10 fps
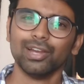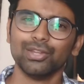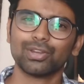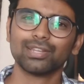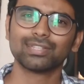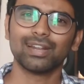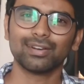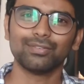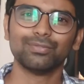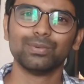You can
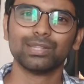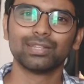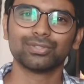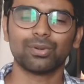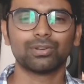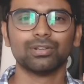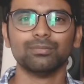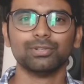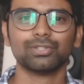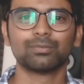start off with a
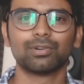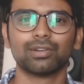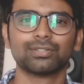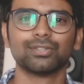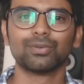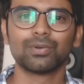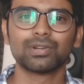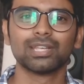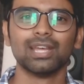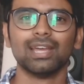short-term music production
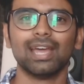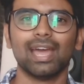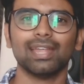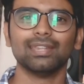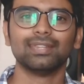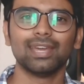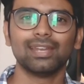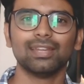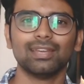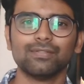course, and
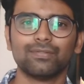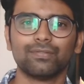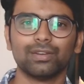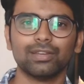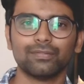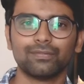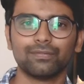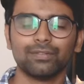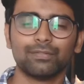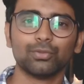then if
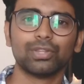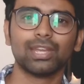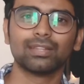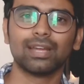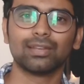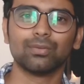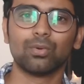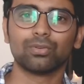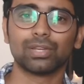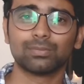you think that you
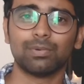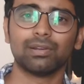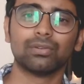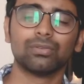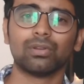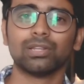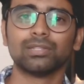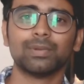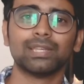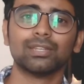want to expand your
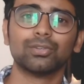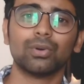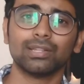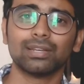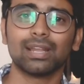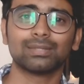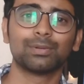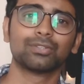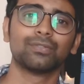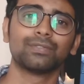knowledge base into other
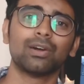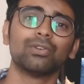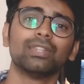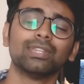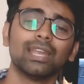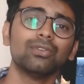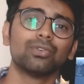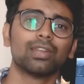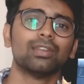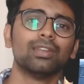aspects of sound, and then you
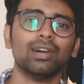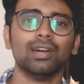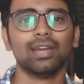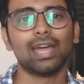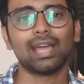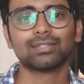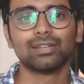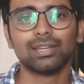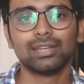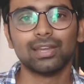can
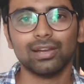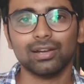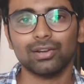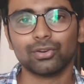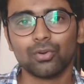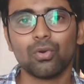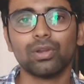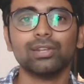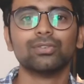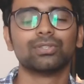actually go
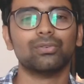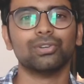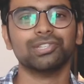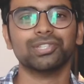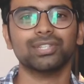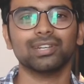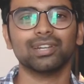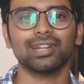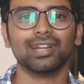into sound engineering.